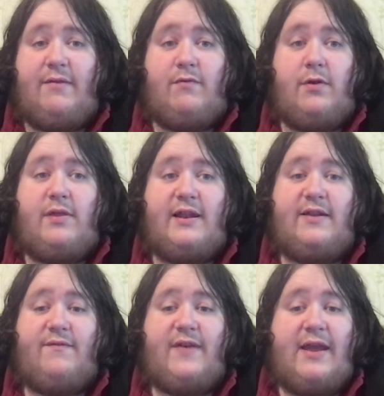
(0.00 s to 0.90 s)
Ruth had a
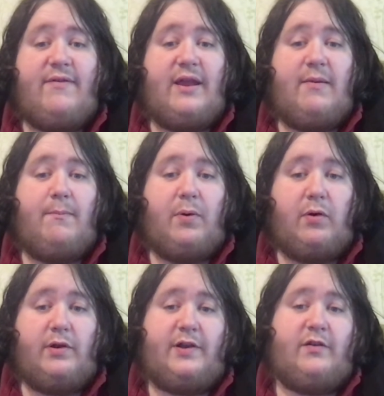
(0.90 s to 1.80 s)
very
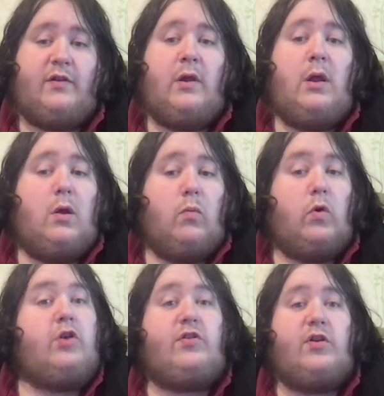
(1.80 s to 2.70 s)
important
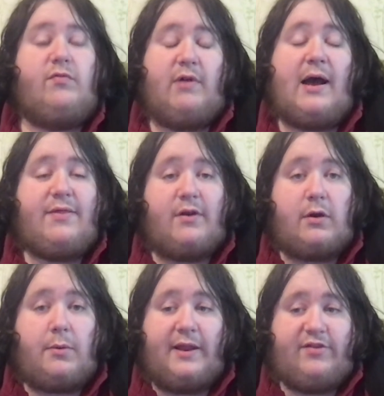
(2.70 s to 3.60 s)
would you rather
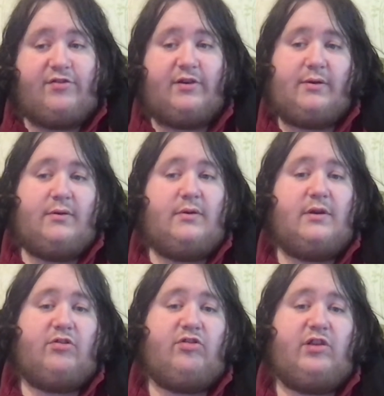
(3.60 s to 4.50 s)
question
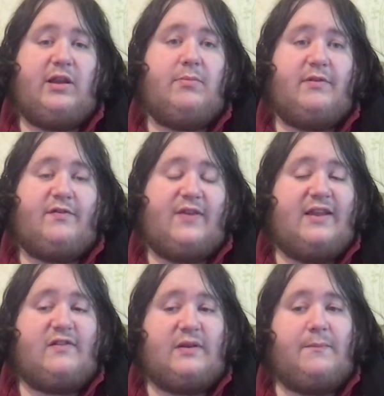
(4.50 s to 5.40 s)
that she was
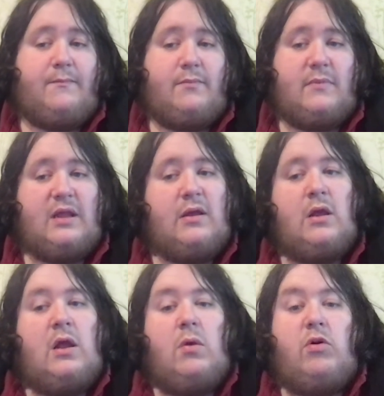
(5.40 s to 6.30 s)
facing.
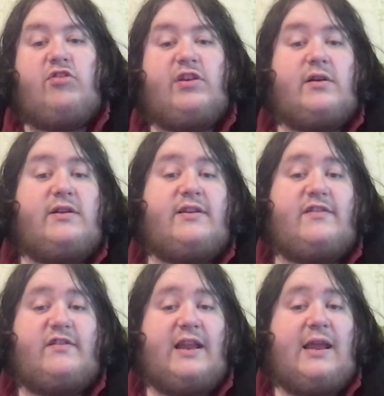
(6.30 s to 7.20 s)
Was she going to
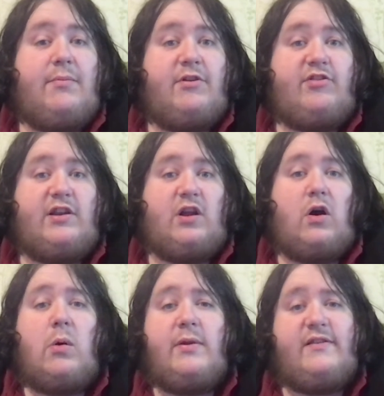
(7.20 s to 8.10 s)
stay where she had
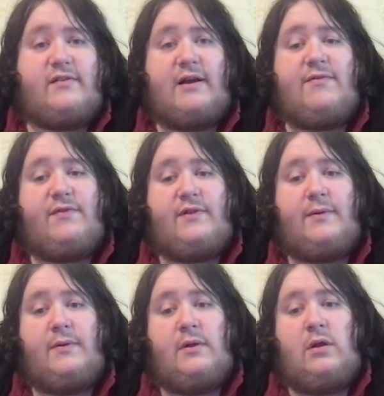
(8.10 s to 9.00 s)
always lived
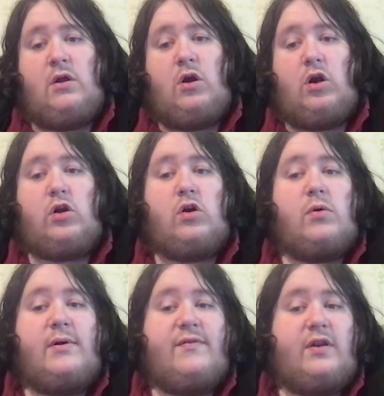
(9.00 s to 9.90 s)
or go
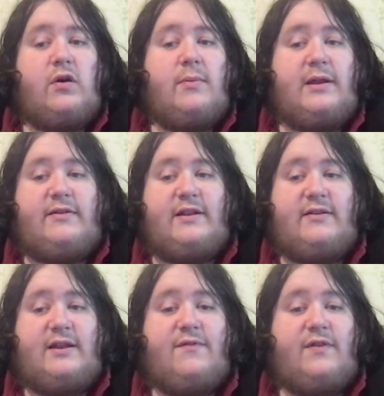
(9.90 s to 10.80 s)
with Naomi to a
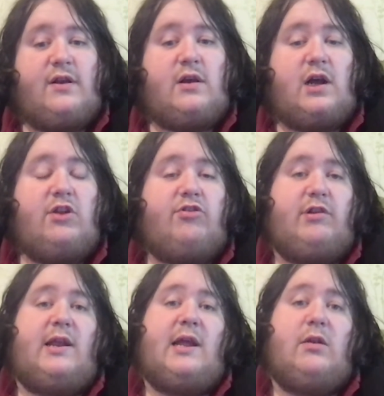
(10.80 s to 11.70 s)
different
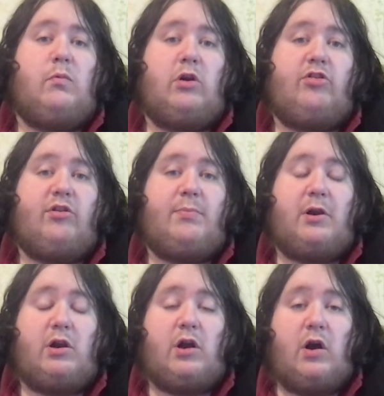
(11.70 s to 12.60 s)
country and worship her
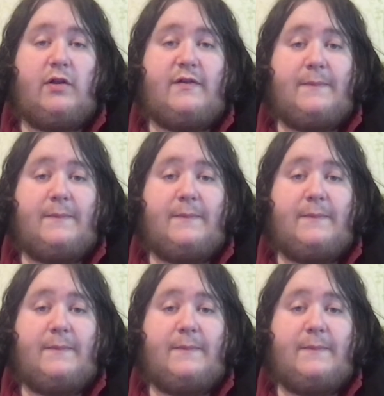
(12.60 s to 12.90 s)
God?